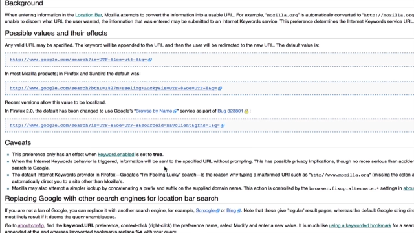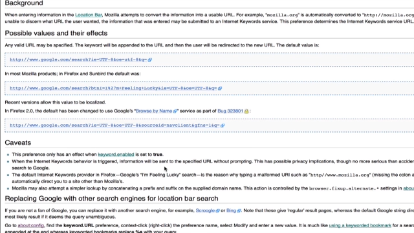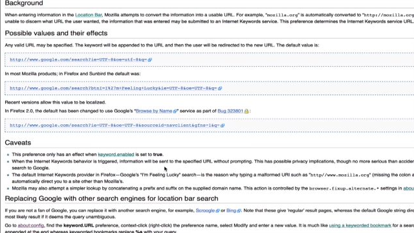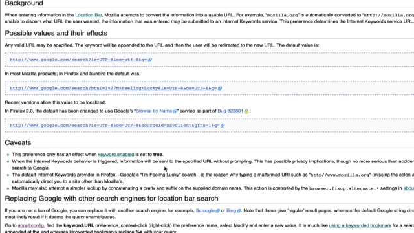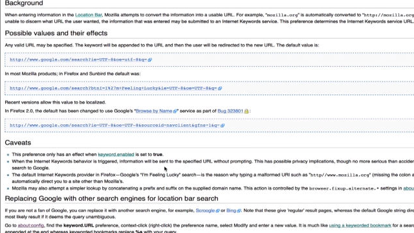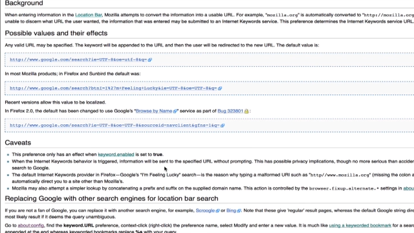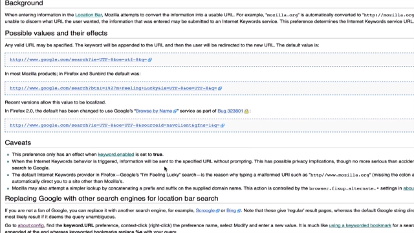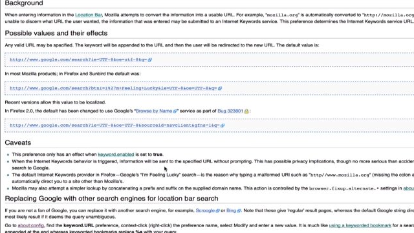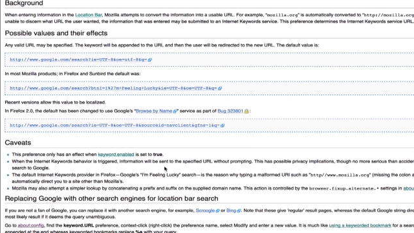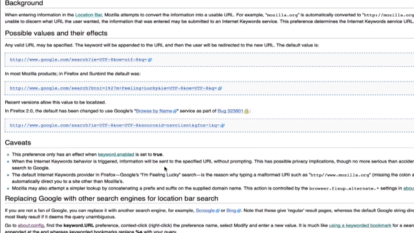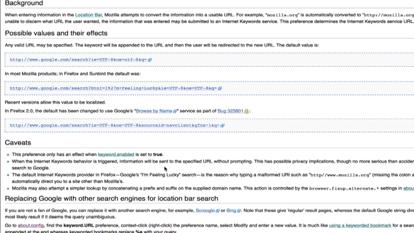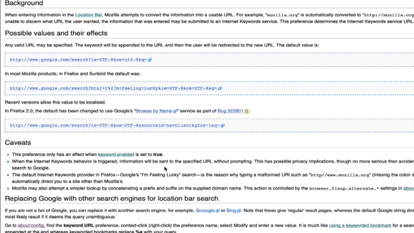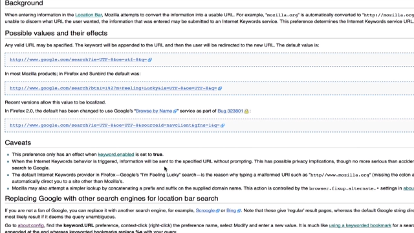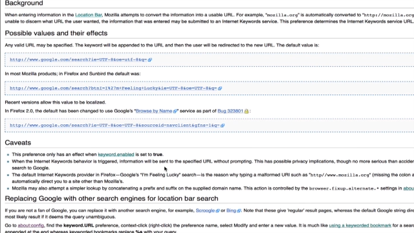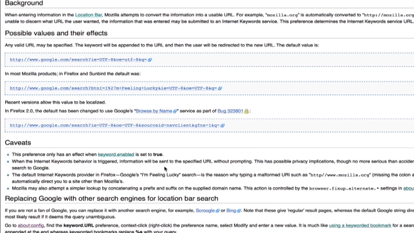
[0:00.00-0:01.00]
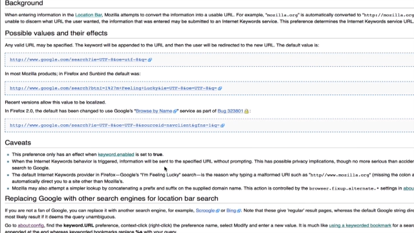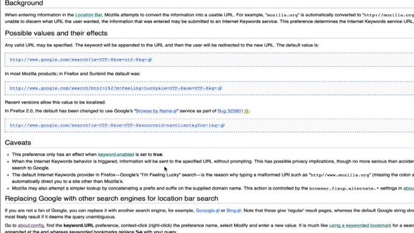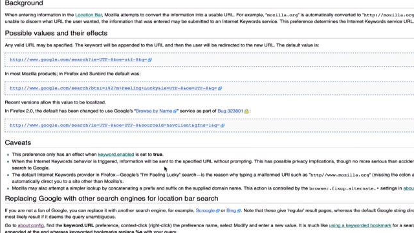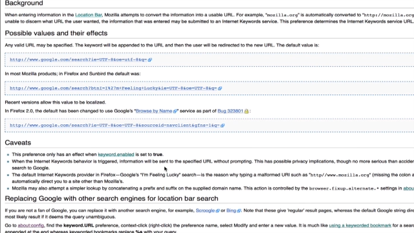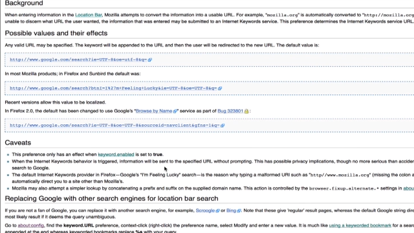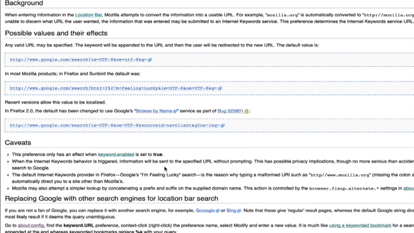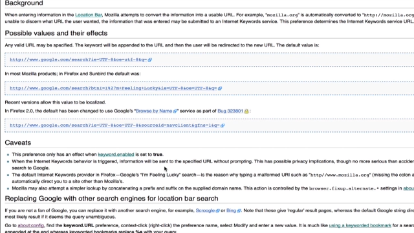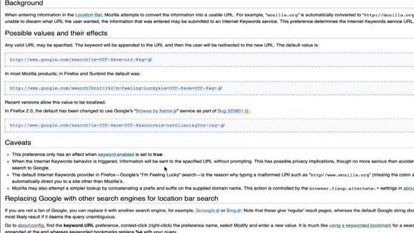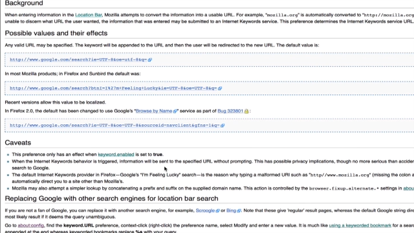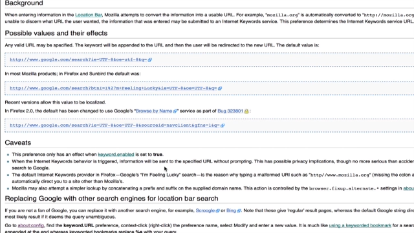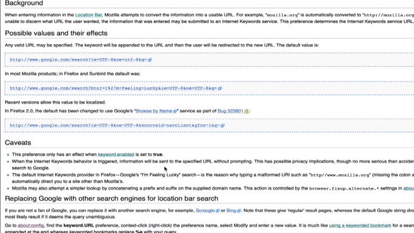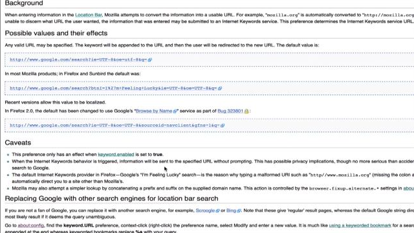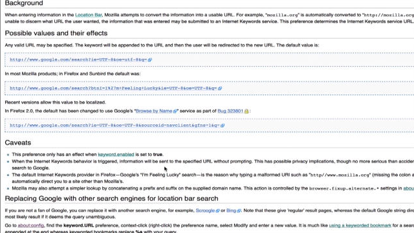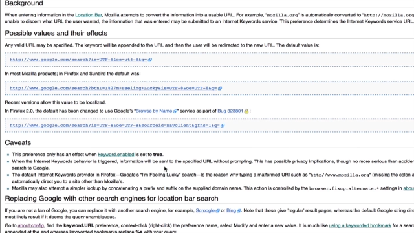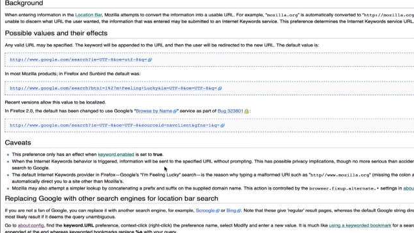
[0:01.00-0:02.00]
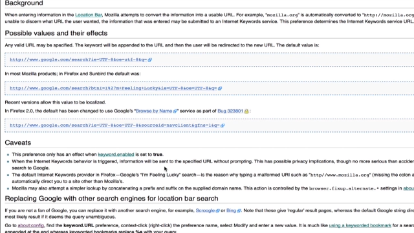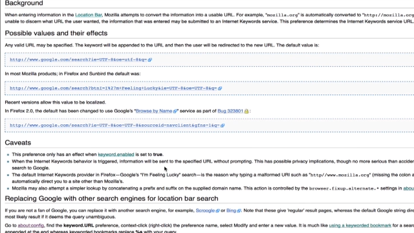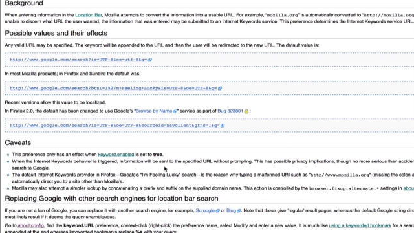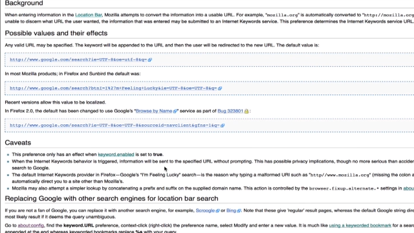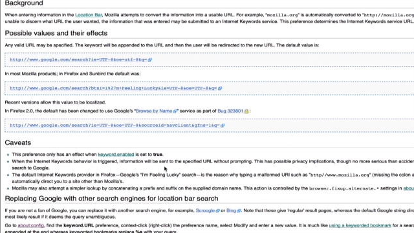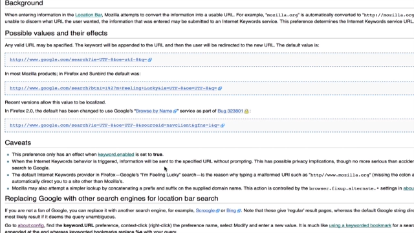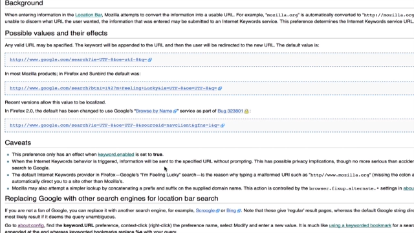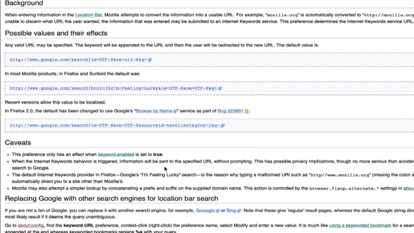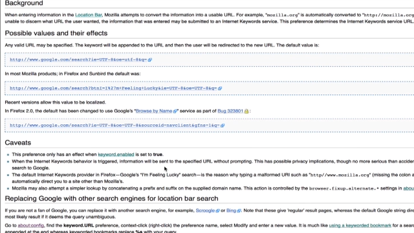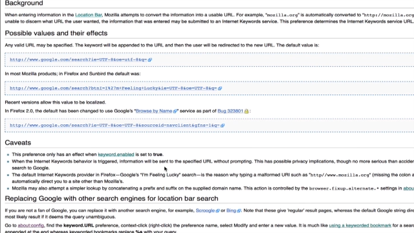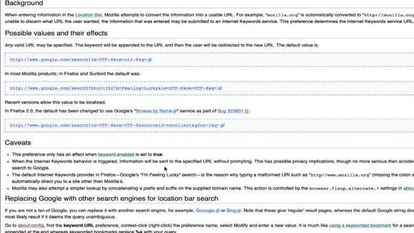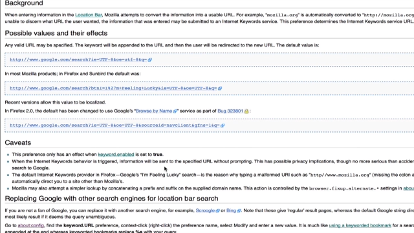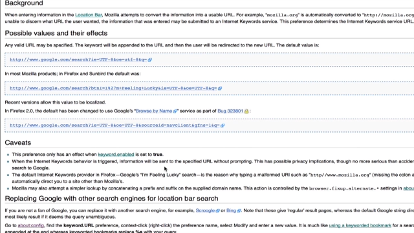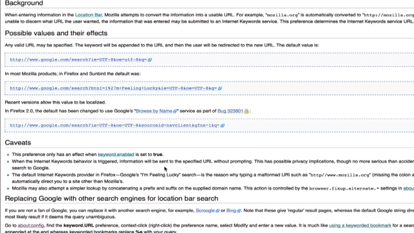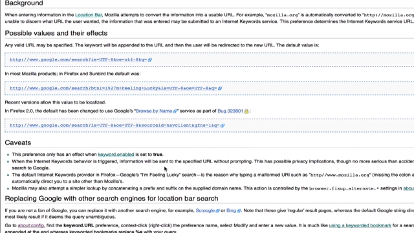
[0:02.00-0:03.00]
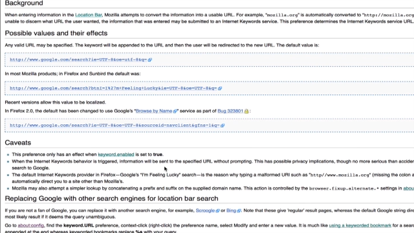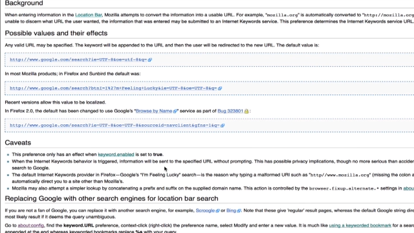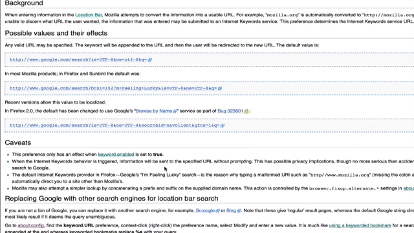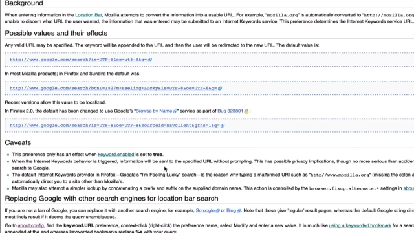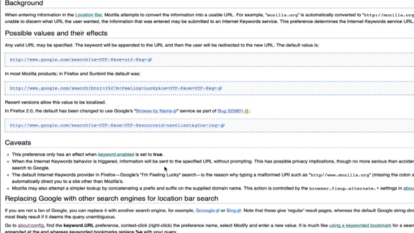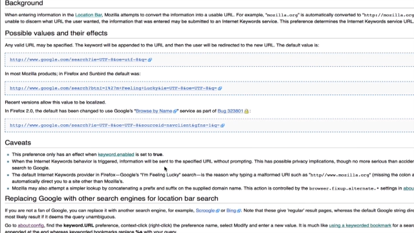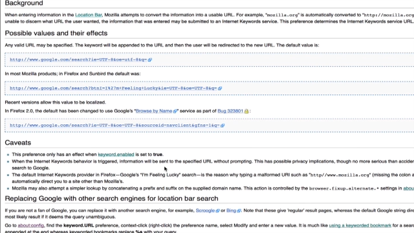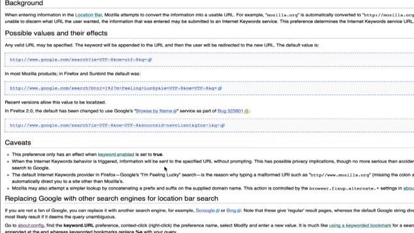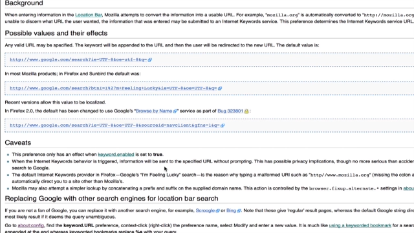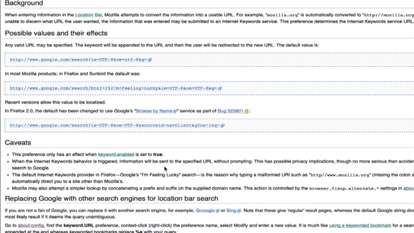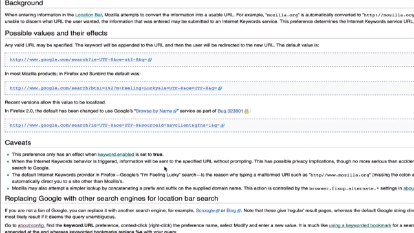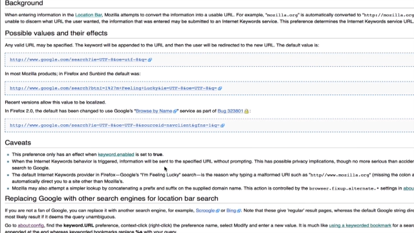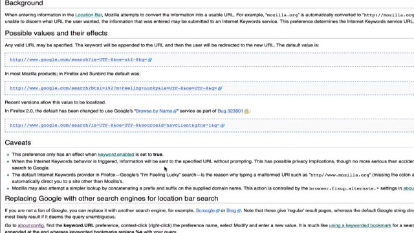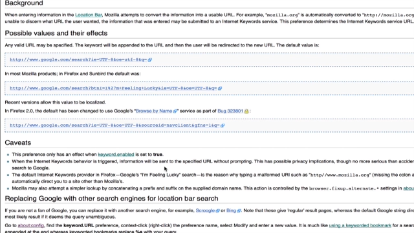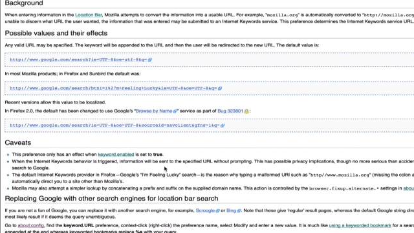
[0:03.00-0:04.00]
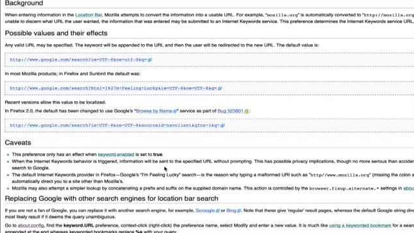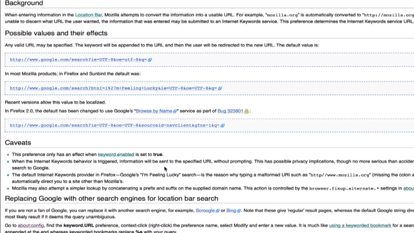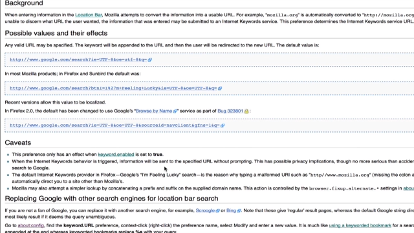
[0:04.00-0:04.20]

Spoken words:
[unreadable: no face in view]